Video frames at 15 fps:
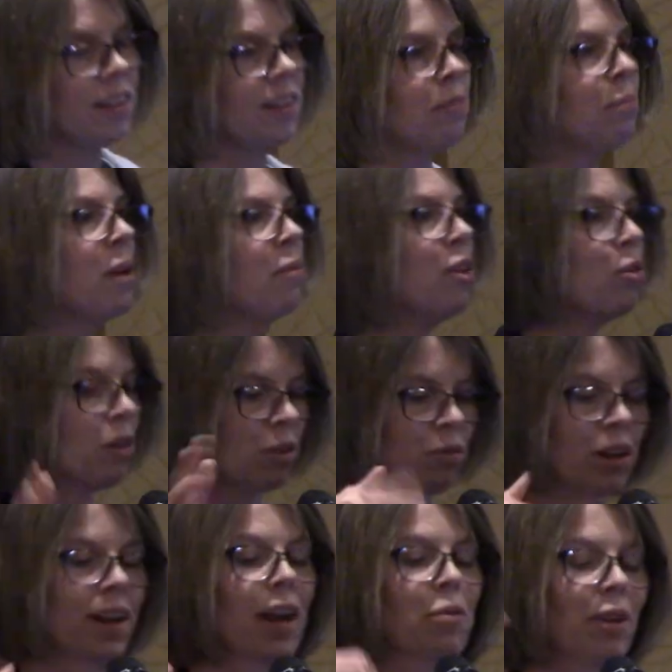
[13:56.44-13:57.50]
maybe you can
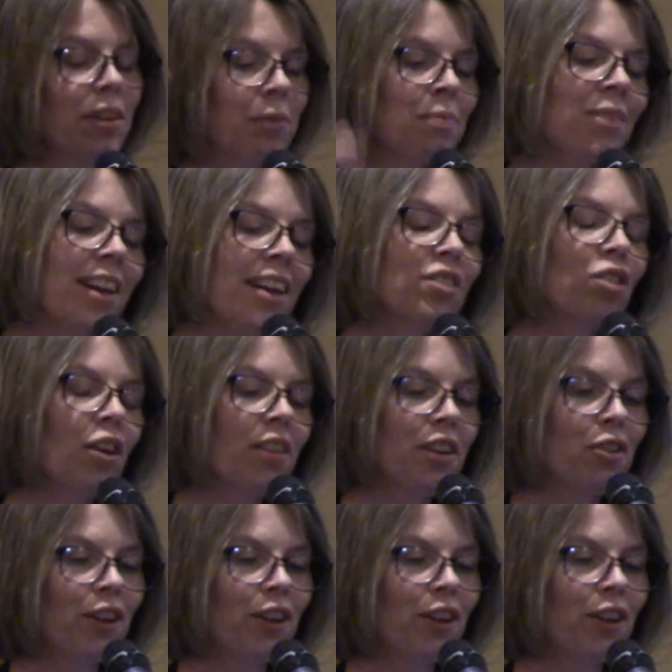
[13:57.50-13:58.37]
read. Anyways, it's all the